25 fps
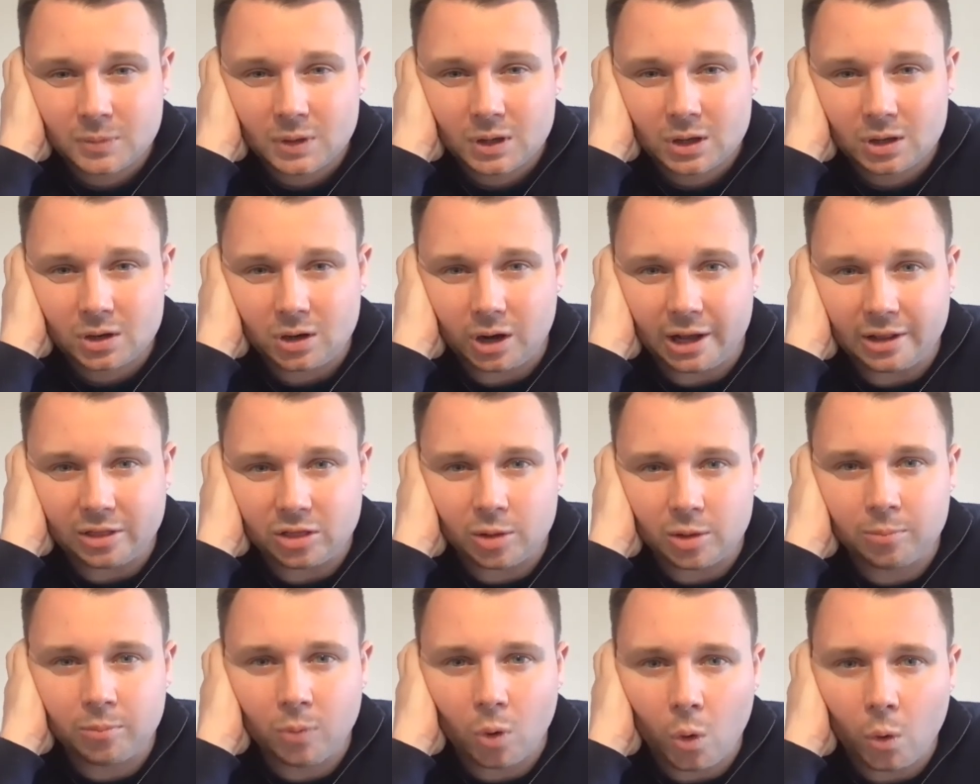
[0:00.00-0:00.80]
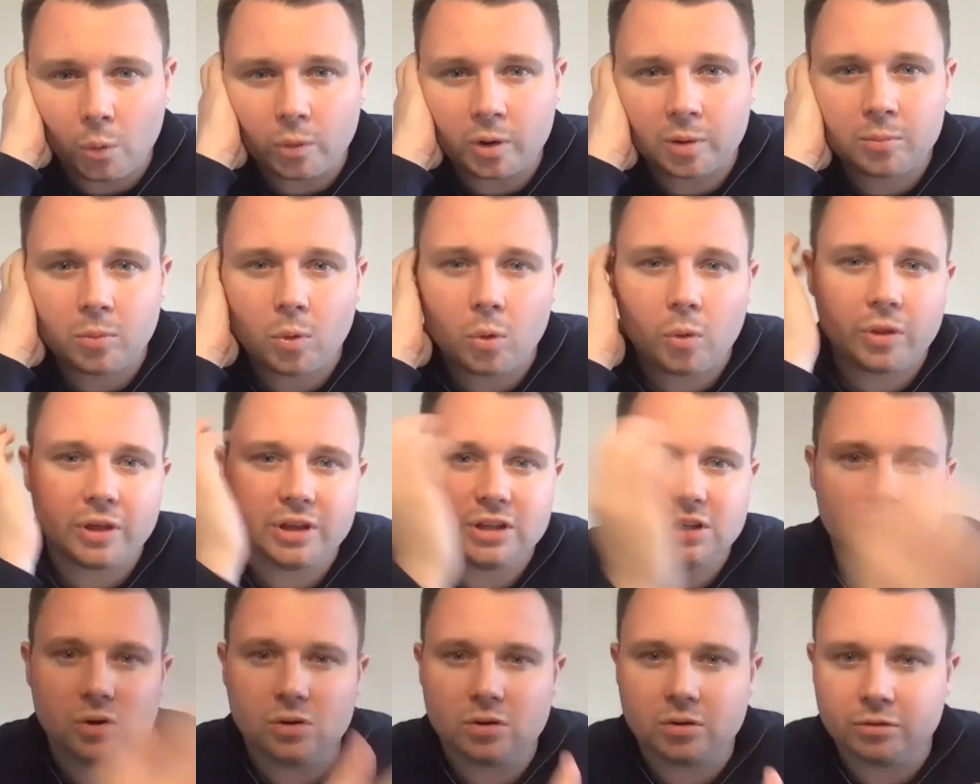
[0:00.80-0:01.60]
Right? The more and more that
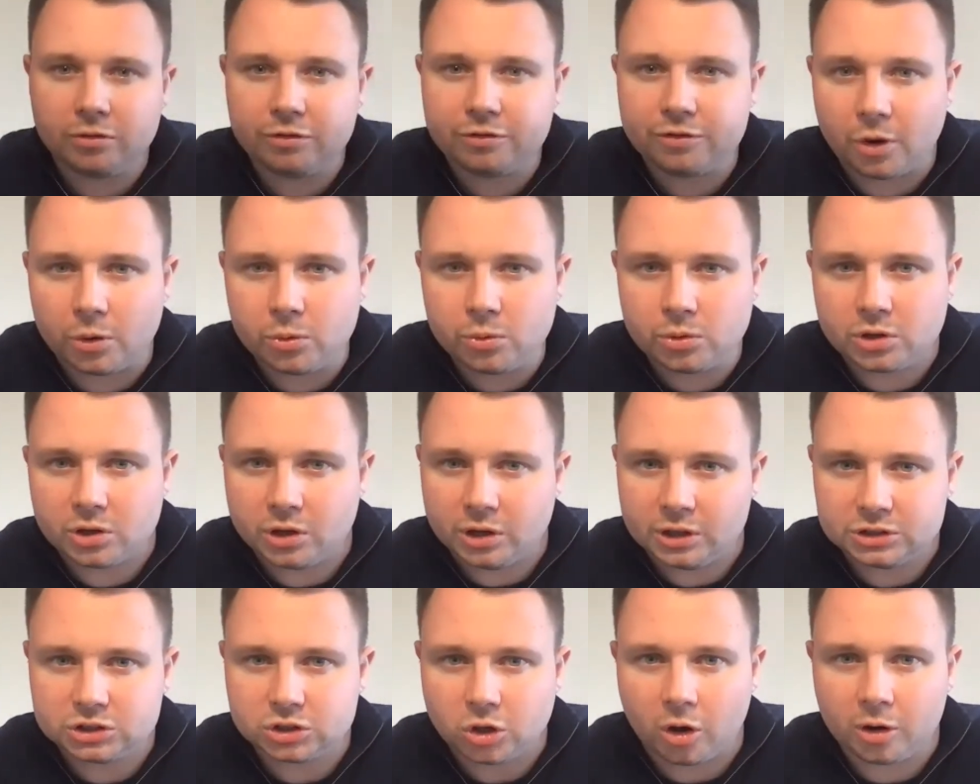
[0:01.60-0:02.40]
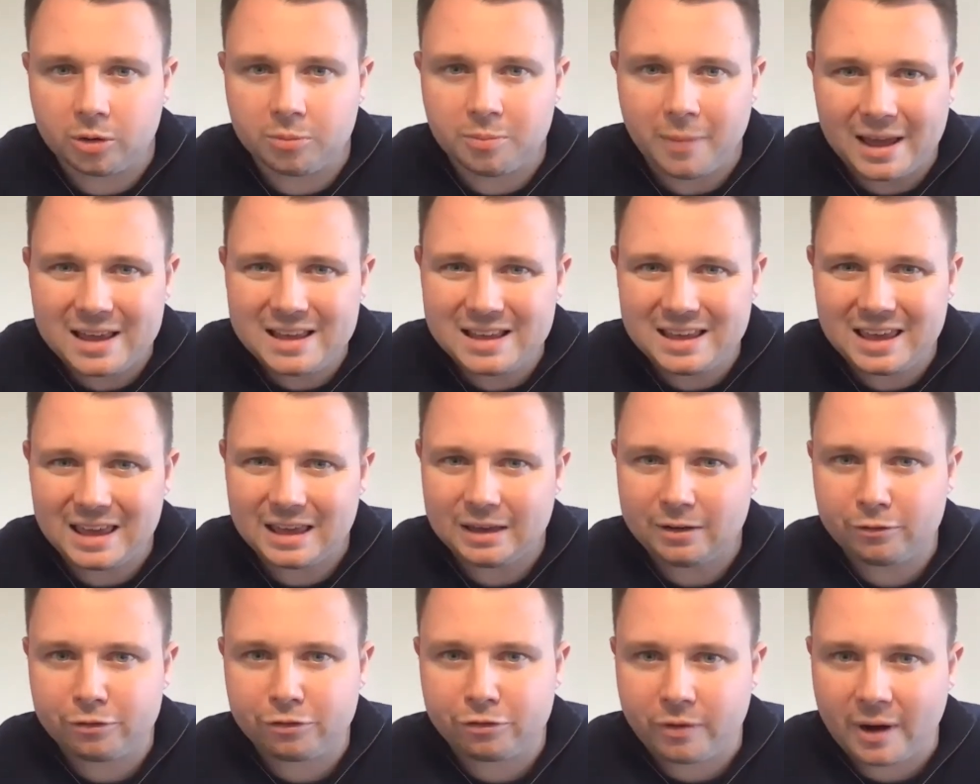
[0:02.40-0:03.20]
you can focus on
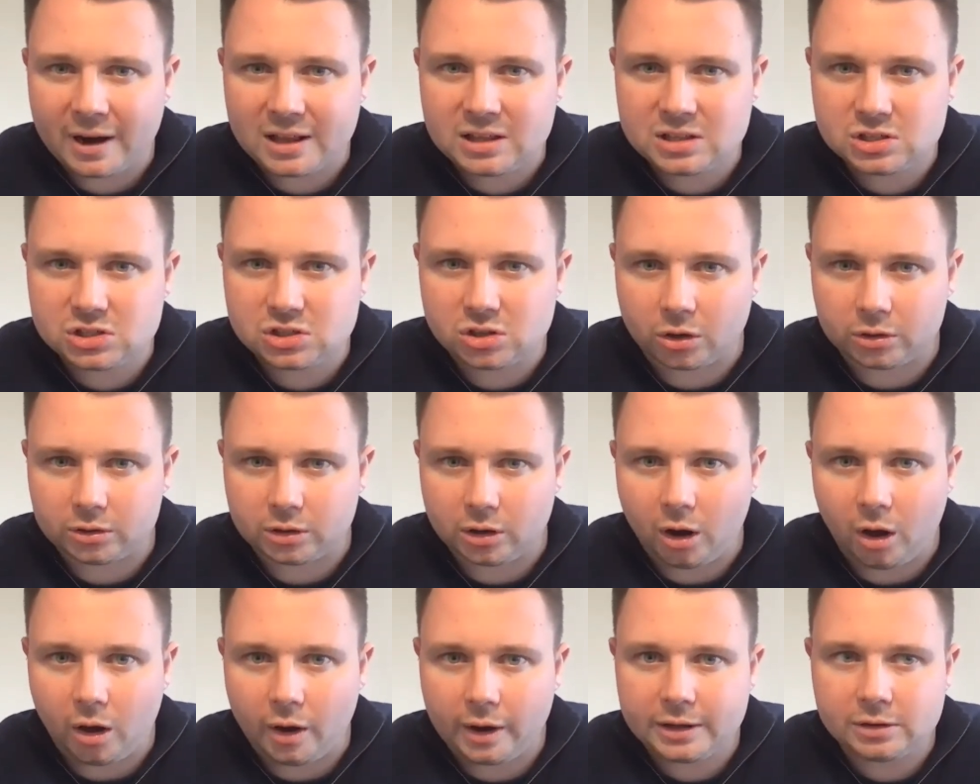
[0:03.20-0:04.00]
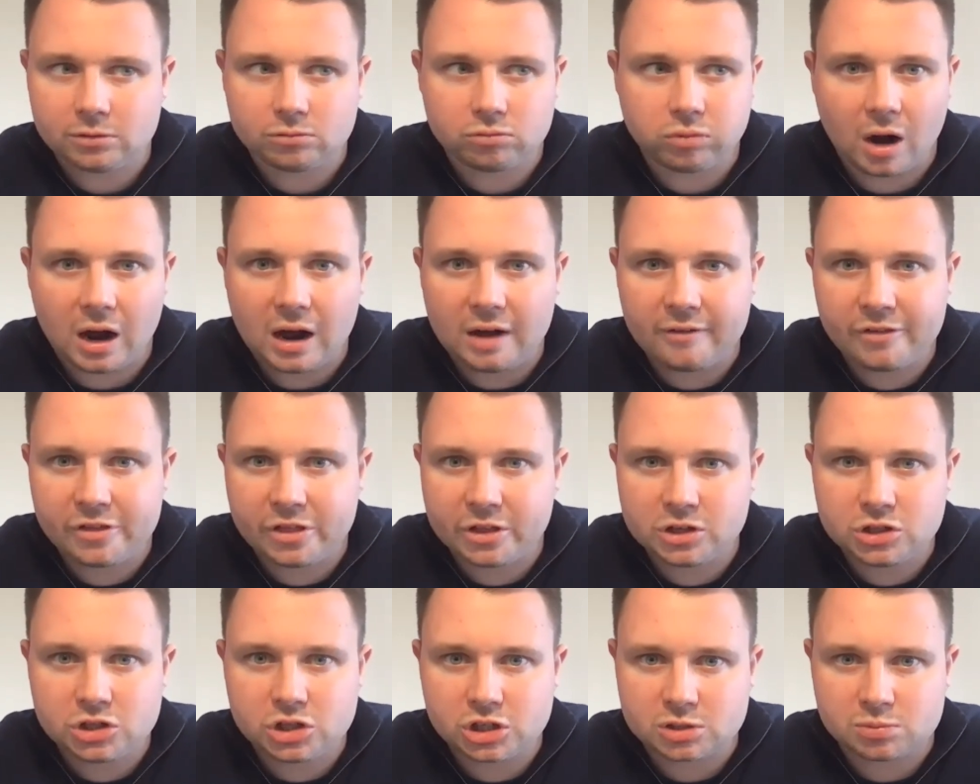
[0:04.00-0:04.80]
making friends online rather
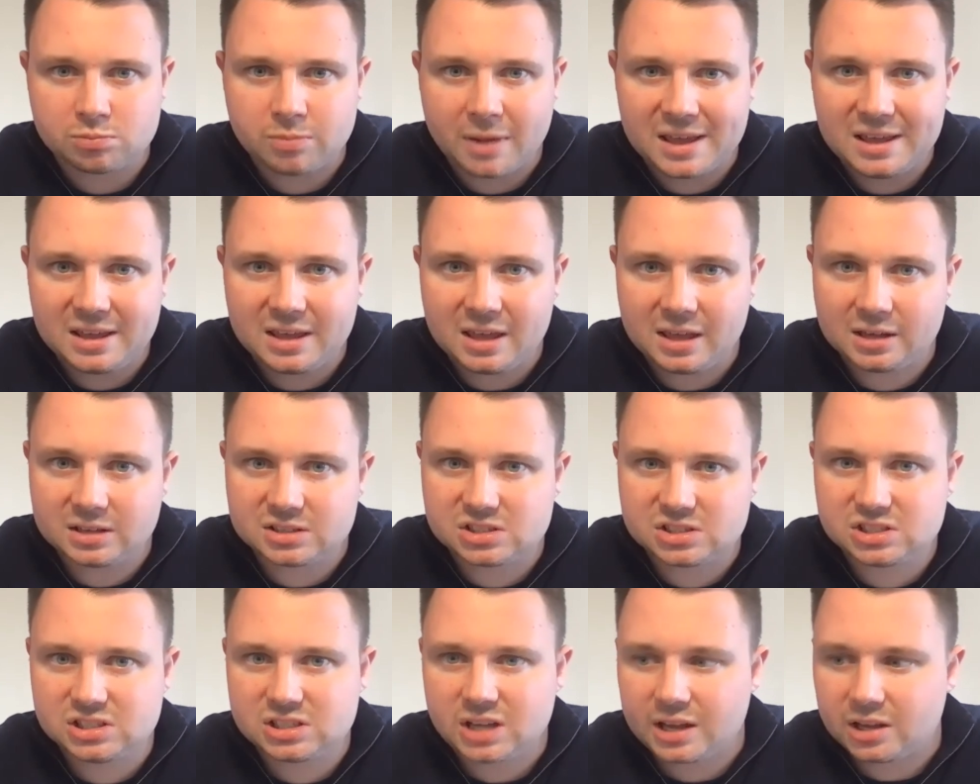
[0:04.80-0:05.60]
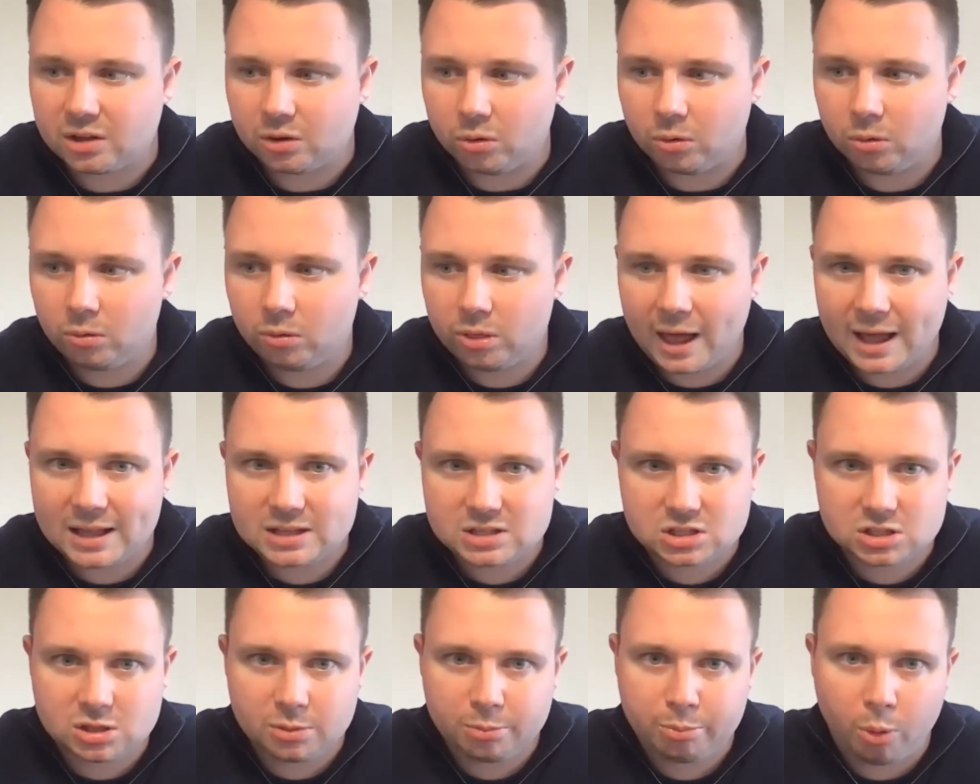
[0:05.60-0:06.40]
than just making a sale,
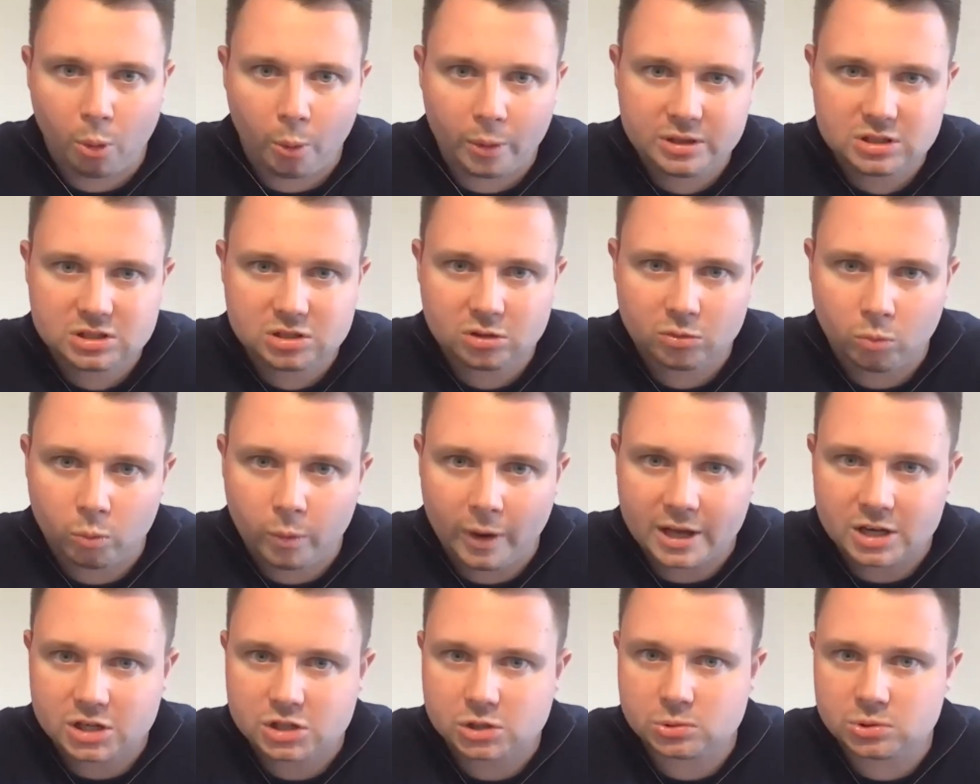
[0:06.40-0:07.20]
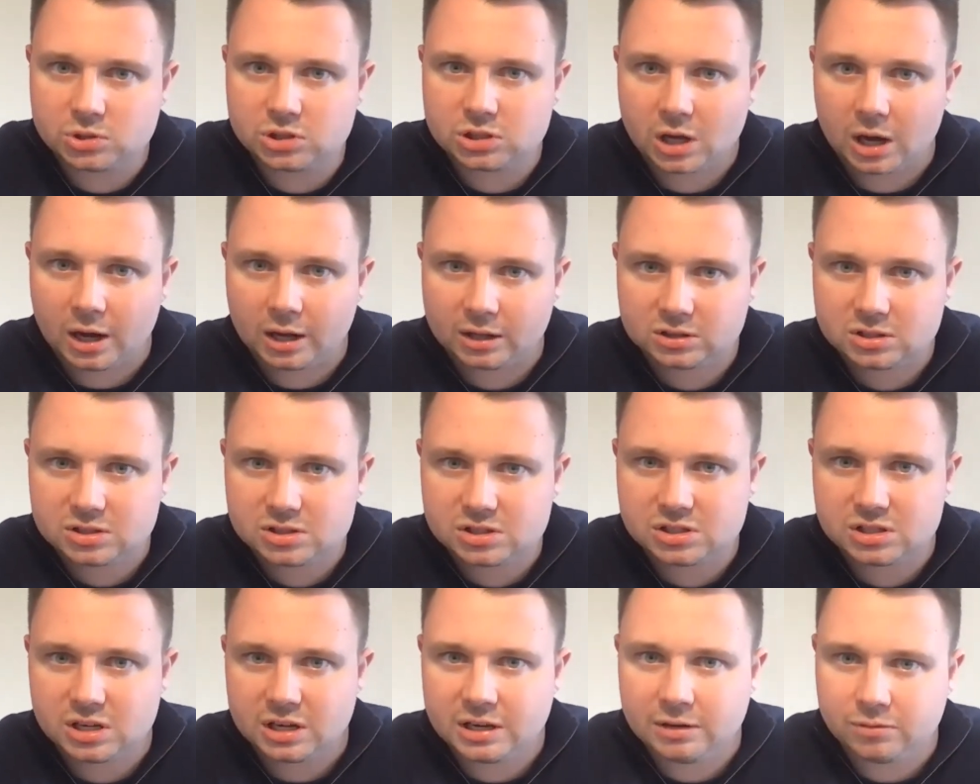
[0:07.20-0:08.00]
that's the point at which you'll start to
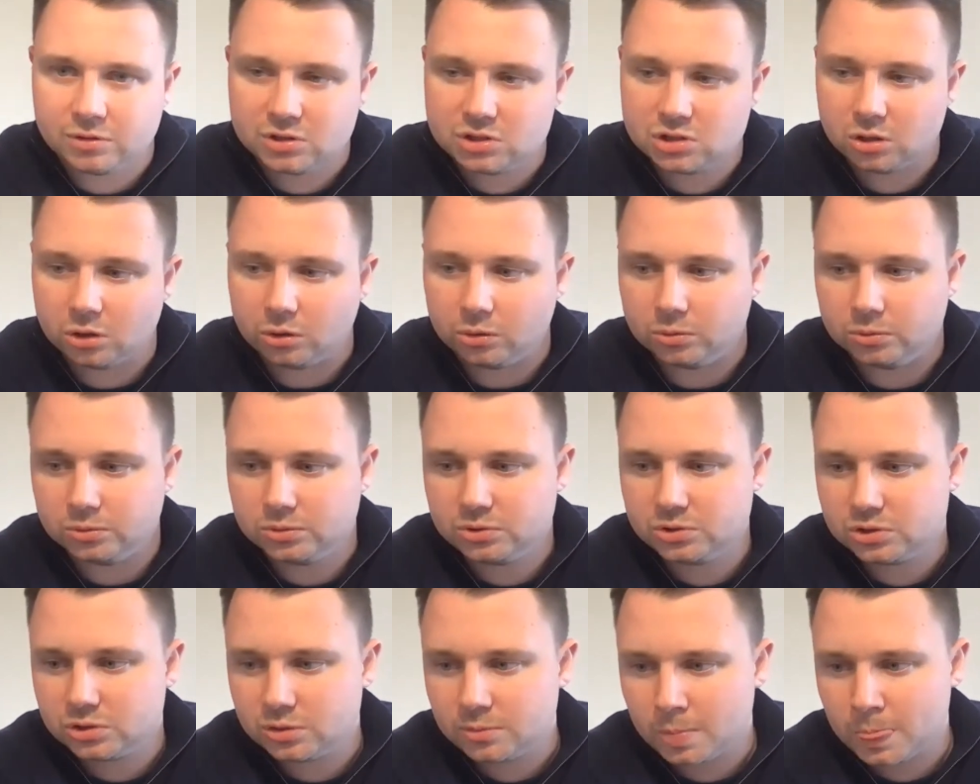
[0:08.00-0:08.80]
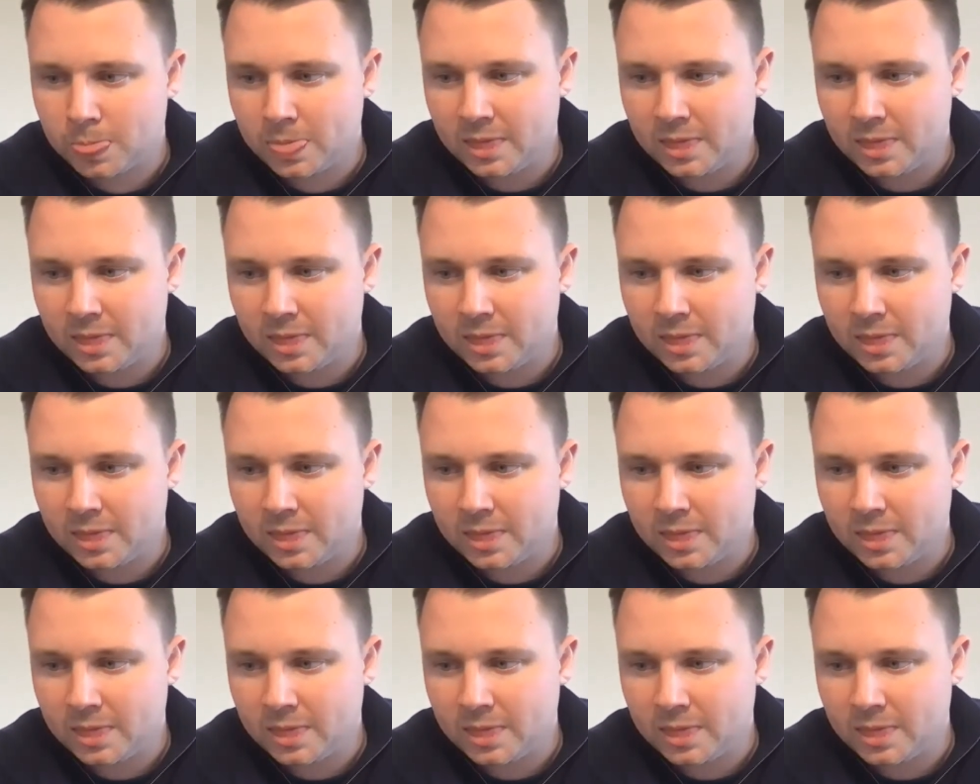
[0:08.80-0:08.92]
see results.